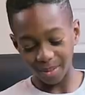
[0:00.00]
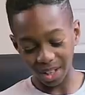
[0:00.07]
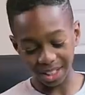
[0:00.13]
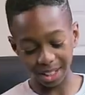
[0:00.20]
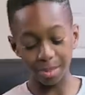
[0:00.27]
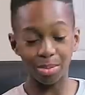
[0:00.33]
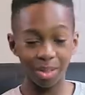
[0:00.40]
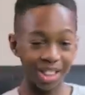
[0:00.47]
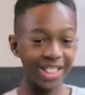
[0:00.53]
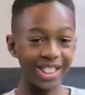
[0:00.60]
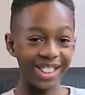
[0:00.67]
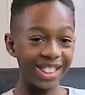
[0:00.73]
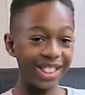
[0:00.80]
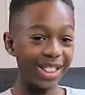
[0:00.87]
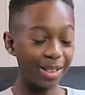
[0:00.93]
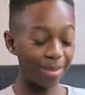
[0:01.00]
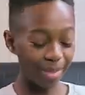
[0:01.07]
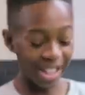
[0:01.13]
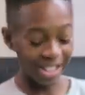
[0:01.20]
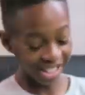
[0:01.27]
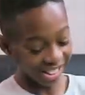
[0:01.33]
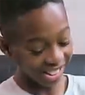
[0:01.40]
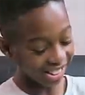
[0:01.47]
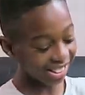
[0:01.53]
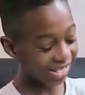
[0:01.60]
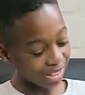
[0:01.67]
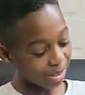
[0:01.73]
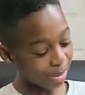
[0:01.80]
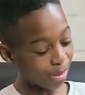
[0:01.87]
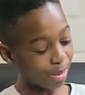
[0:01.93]
First impressions, this is mad.
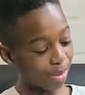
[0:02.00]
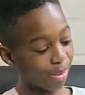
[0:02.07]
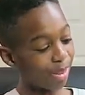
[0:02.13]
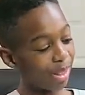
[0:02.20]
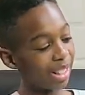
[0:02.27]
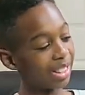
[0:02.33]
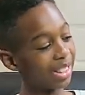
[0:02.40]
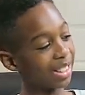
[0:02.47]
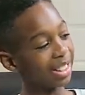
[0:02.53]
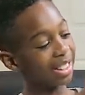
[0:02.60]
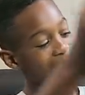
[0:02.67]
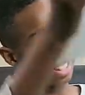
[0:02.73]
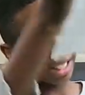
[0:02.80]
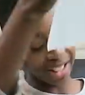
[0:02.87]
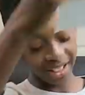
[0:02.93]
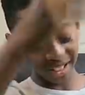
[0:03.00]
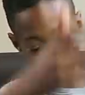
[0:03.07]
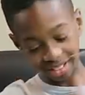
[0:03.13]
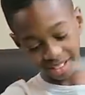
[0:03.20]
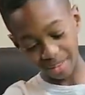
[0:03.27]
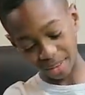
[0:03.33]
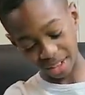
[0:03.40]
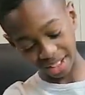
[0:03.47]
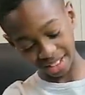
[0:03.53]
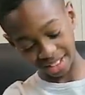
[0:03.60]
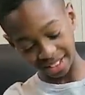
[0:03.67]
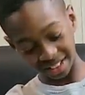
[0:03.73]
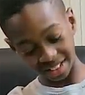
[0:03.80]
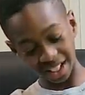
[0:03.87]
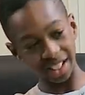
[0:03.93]
Oh, as you can see, if I can
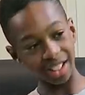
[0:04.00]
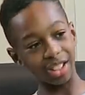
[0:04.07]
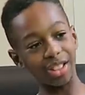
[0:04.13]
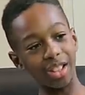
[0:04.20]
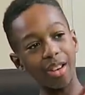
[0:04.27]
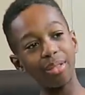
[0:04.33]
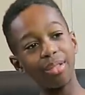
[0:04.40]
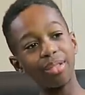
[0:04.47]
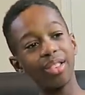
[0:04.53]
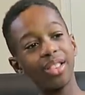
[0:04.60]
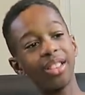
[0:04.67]
take this off,